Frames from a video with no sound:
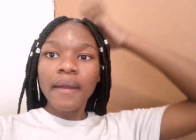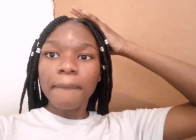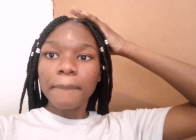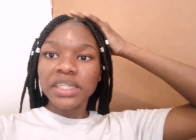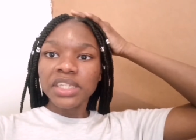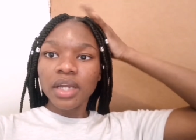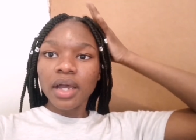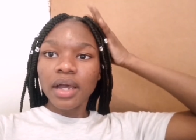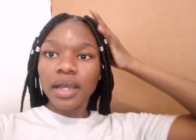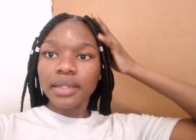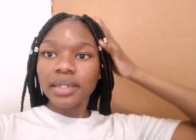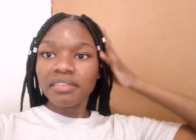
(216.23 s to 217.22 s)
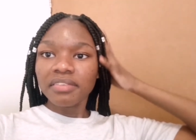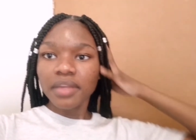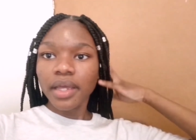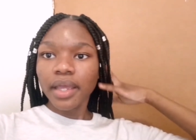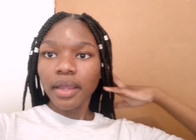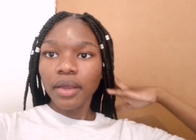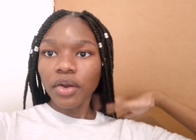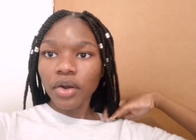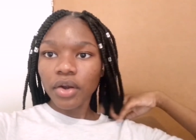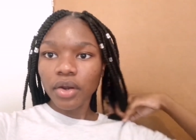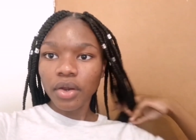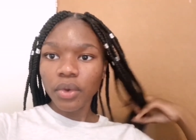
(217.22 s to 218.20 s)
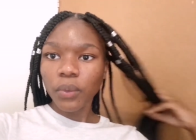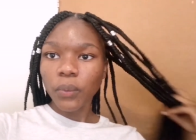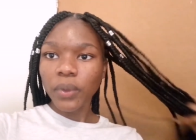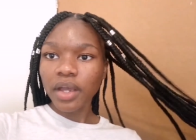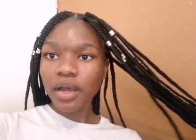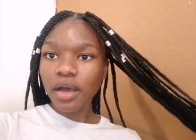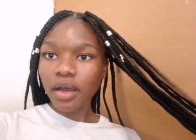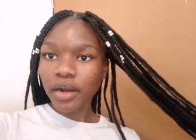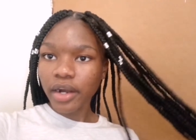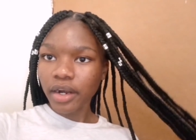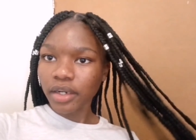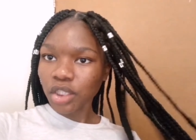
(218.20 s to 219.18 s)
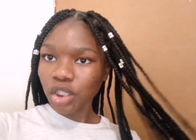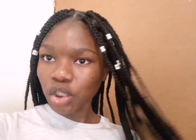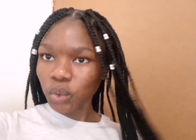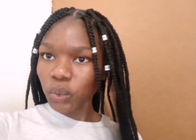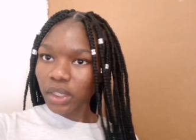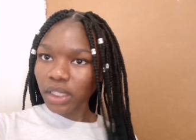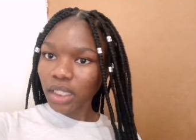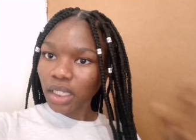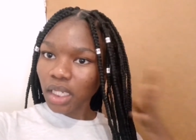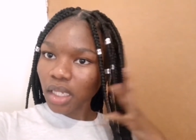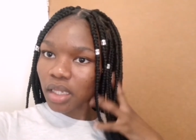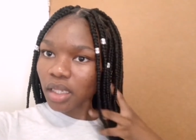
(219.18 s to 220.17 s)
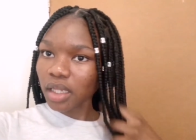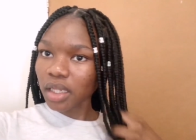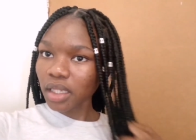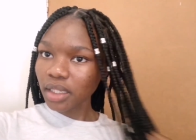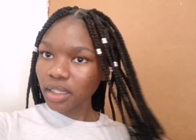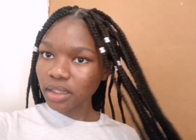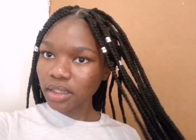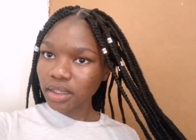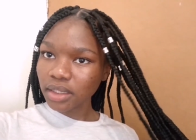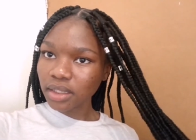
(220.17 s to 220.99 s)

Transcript: Bicha, I love the hair. We are doing the things.